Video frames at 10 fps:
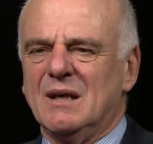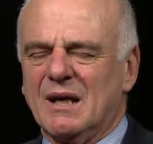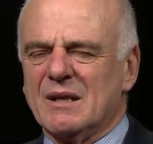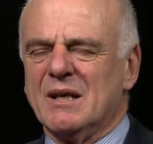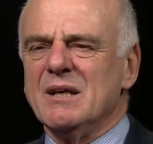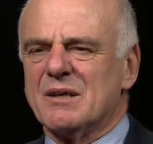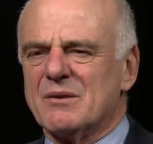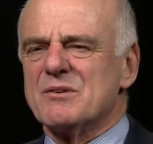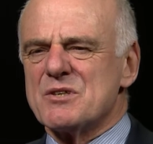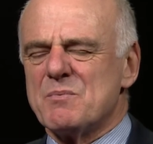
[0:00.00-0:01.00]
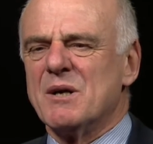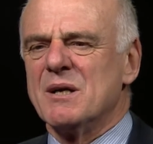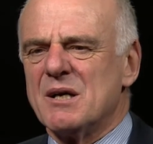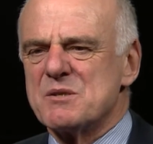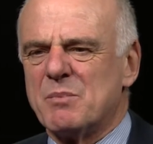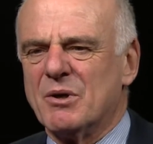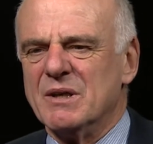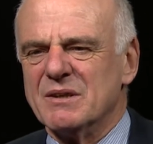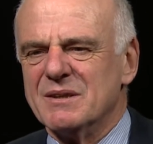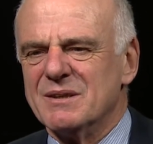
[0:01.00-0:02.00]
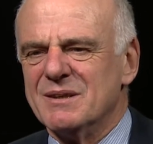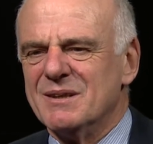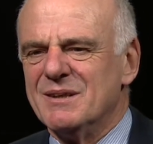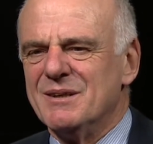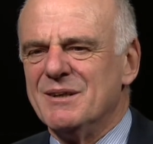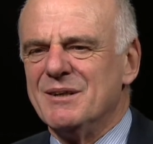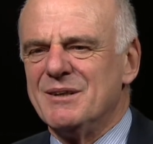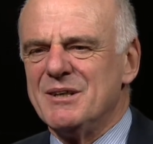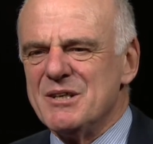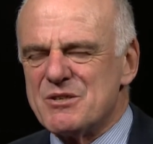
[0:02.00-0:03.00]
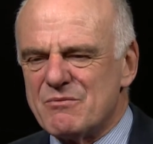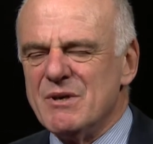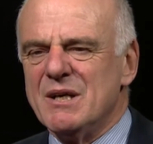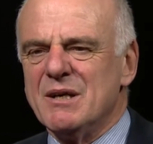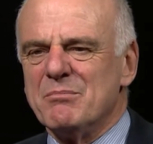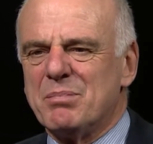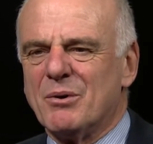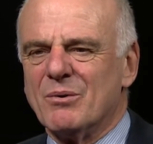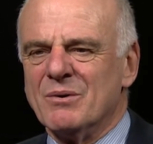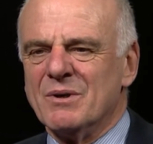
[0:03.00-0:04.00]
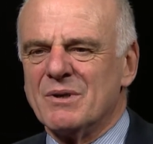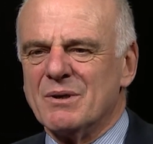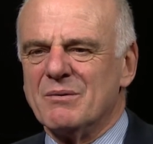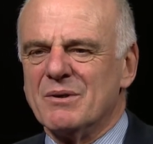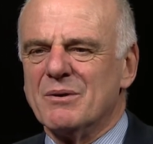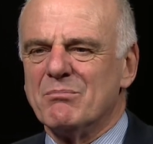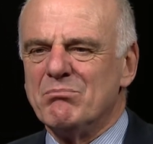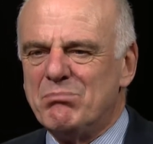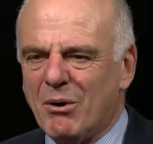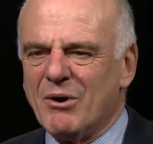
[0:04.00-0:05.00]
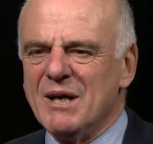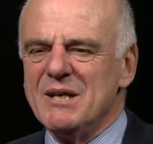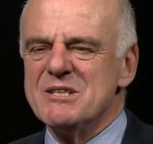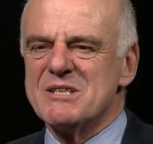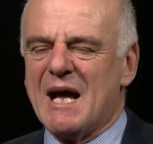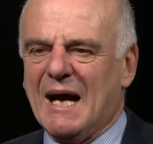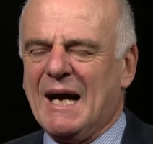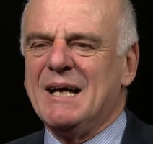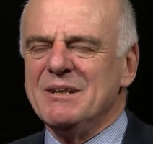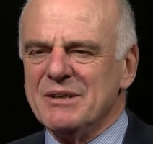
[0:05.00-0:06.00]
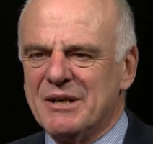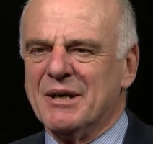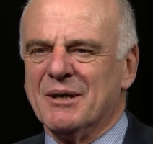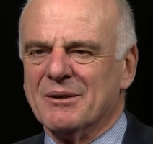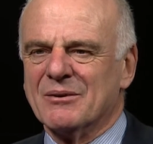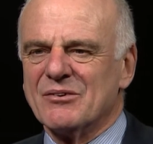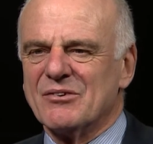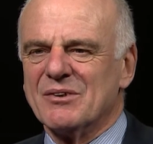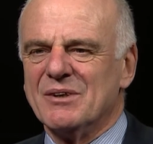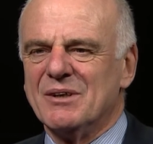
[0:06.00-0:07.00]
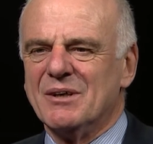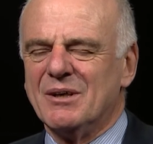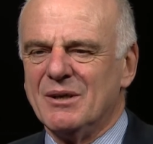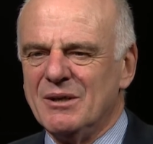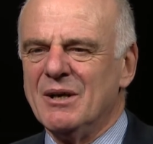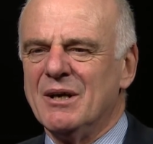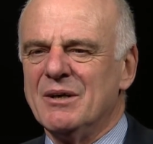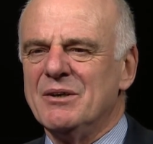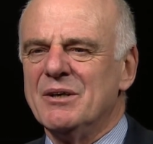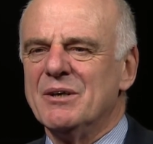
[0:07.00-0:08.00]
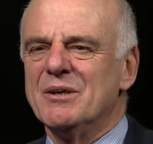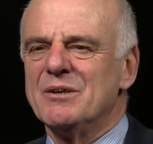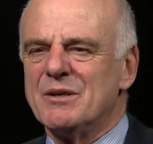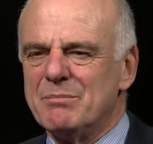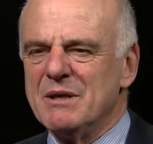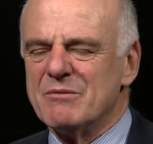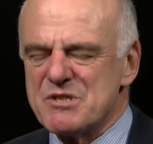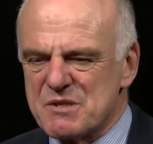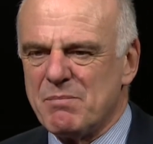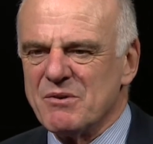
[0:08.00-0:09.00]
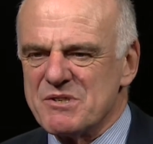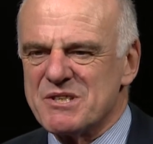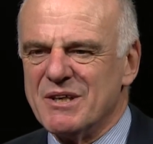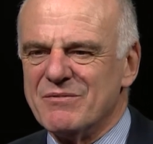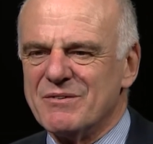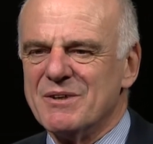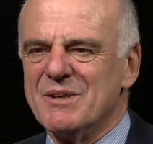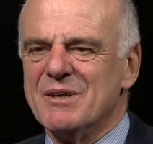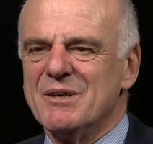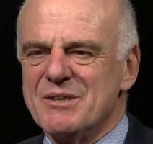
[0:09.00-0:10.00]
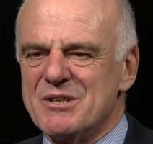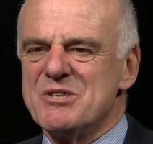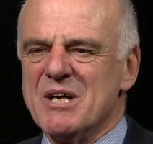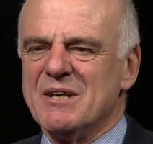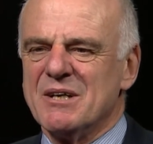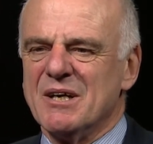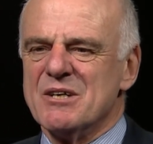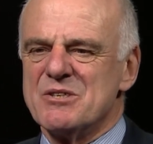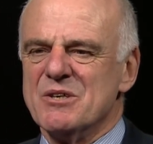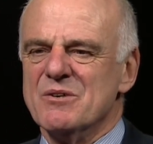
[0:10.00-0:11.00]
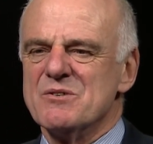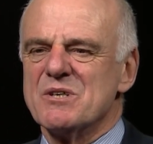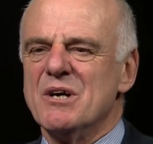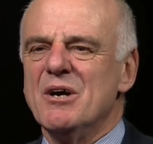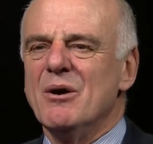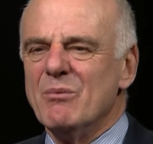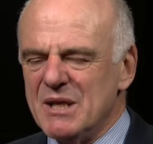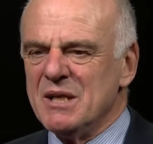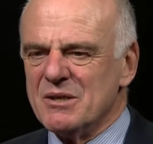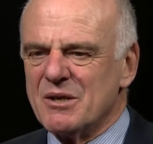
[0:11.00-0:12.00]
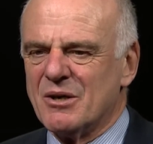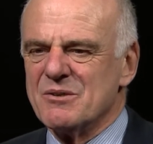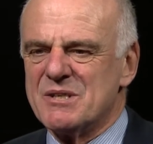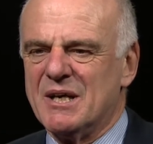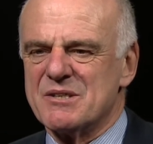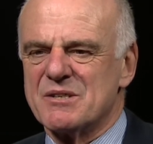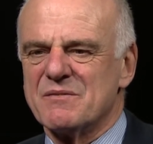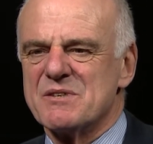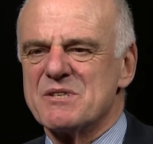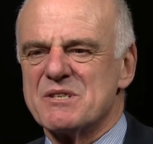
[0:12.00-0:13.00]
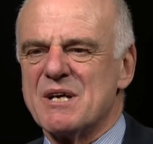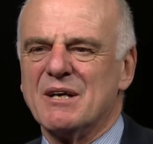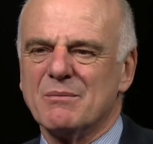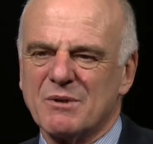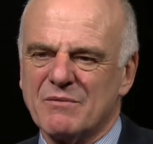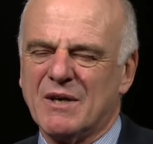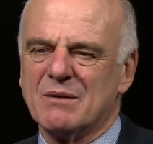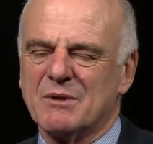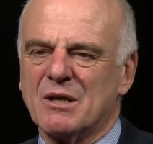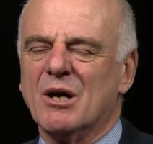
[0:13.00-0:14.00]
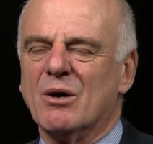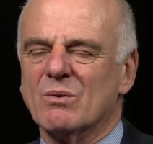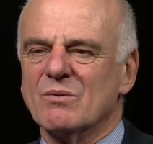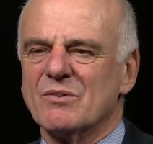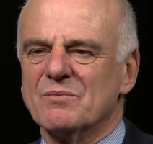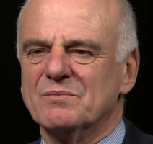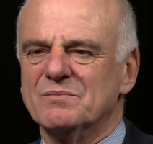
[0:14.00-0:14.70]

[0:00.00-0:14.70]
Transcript: I think, just one last point, that it's really important that boys and girls learn to be responsive to gender issues within the context of the Sustainable Development Goals.